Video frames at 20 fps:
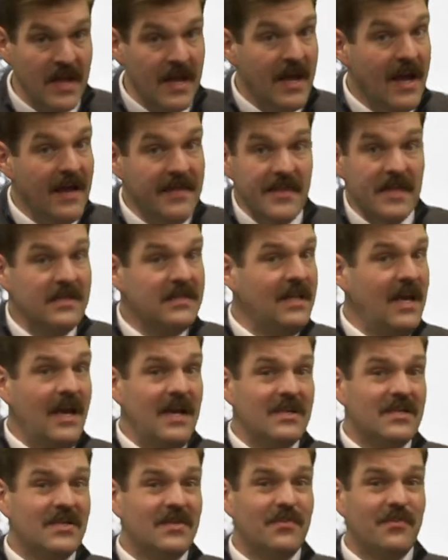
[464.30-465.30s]
in this
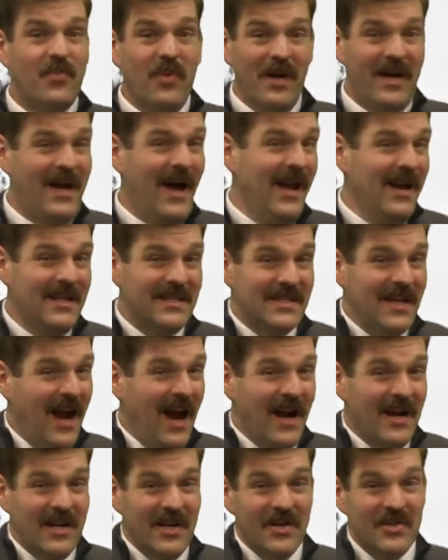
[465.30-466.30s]
case, we're kind of
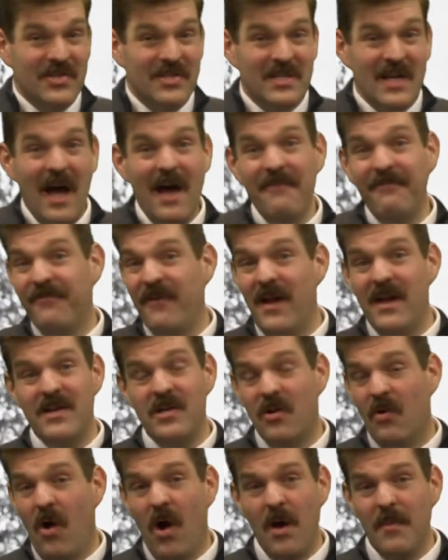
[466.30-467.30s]
tired of your stuff, and
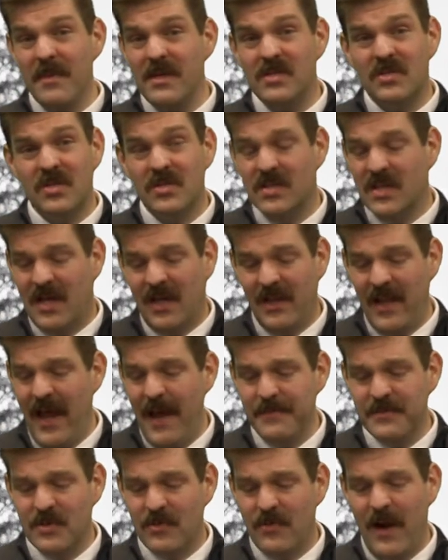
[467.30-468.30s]
your army's just
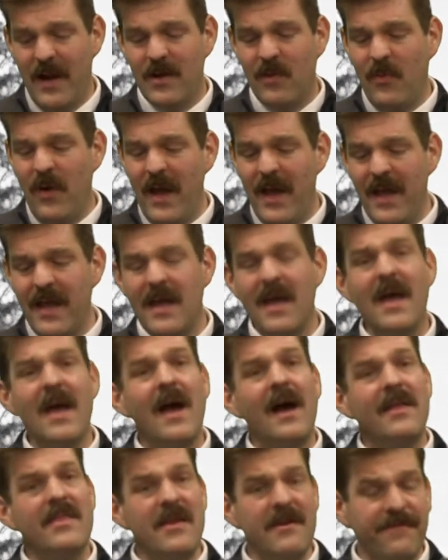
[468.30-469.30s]
collapsed right away.
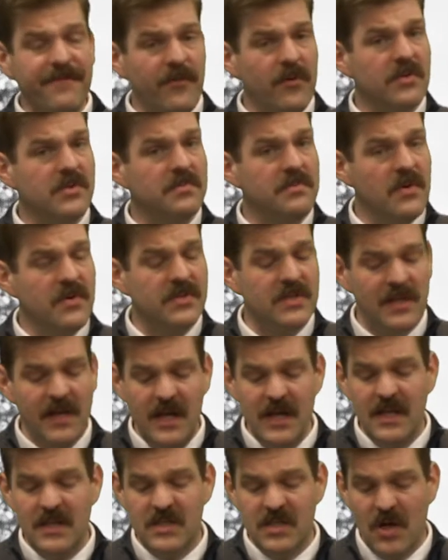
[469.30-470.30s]
And they forced
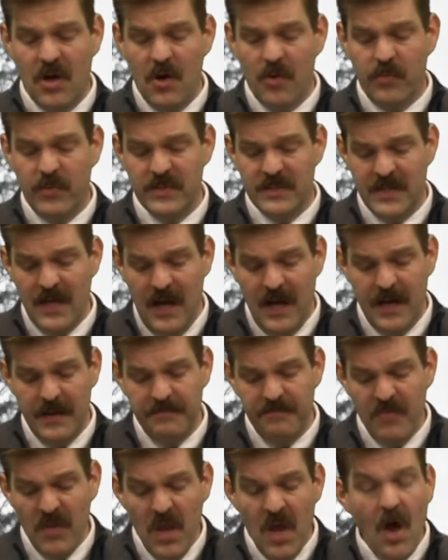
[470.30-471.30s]
Mussolini to go
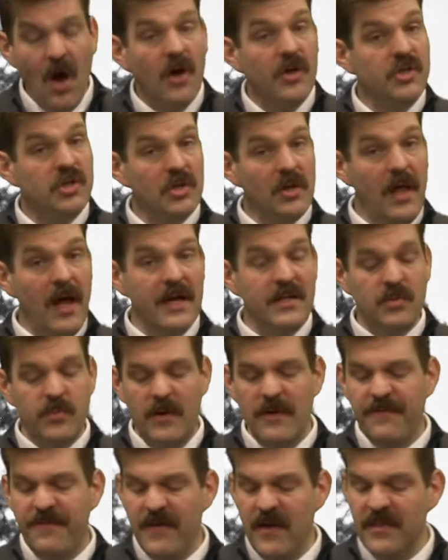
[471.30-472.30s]
resign. On July
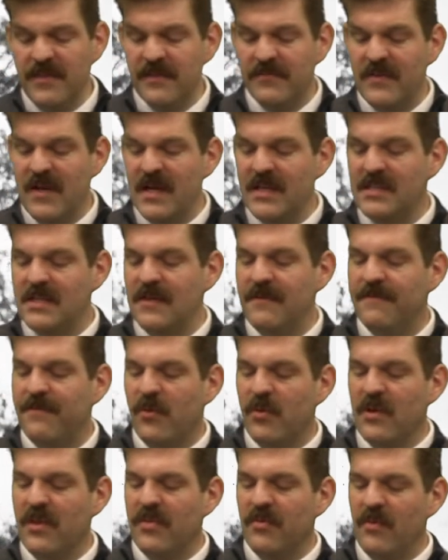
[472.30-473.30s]
25th of
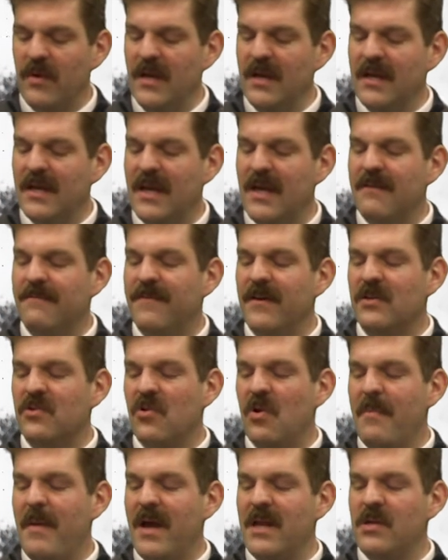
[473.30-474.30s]
1943, King
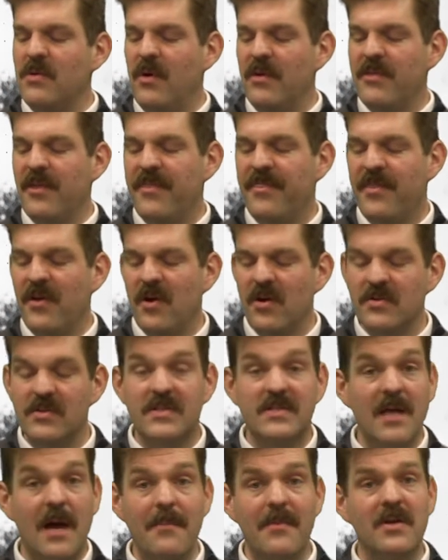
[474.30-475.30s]
Victor Emmanuel III
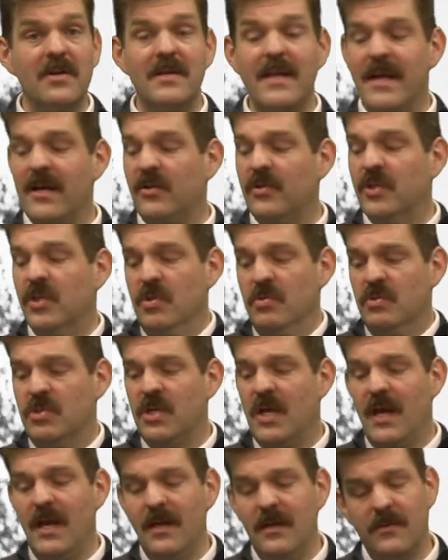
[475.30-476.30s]
summoned Il
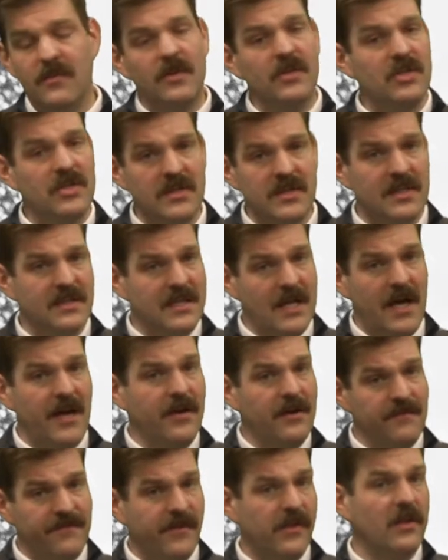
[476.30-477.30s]
Duce, which is
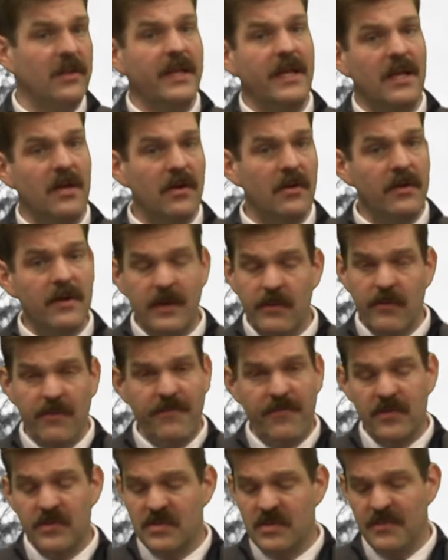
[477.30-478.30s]
Italian for the leader, and it
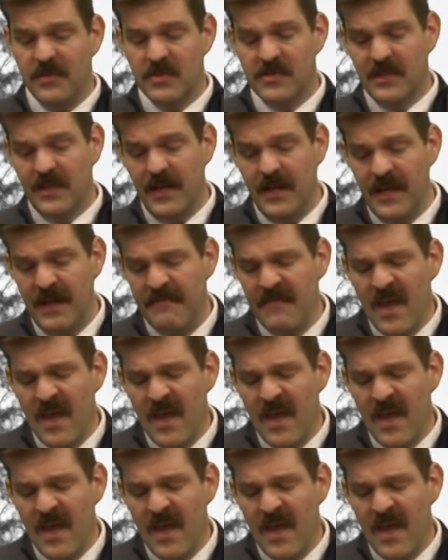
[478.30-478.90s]
refers to Mussolini.